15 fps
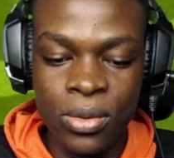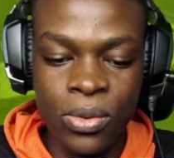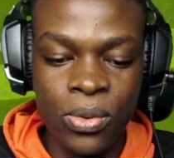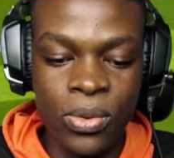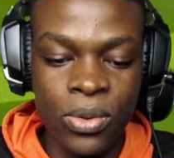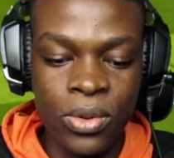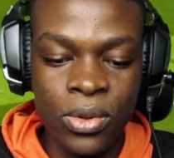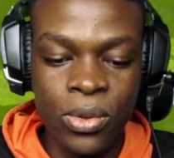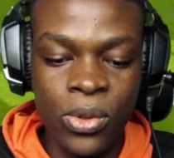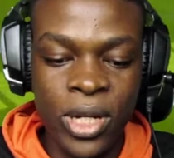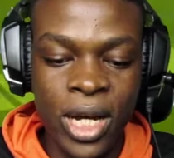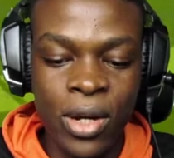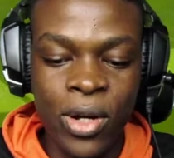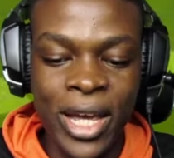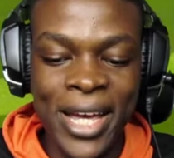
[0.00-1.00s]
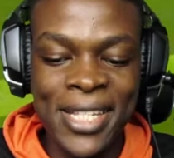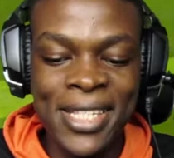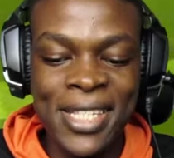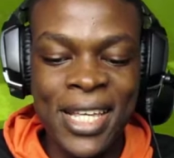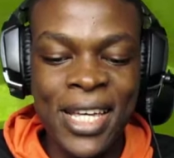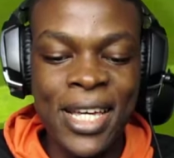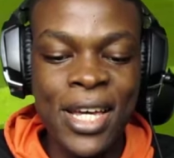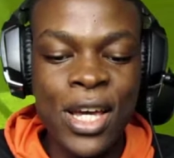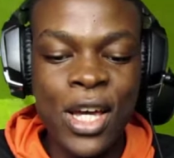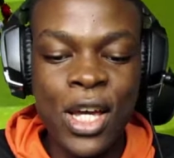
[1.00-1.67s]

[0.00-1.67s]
Ooh, look at Kessie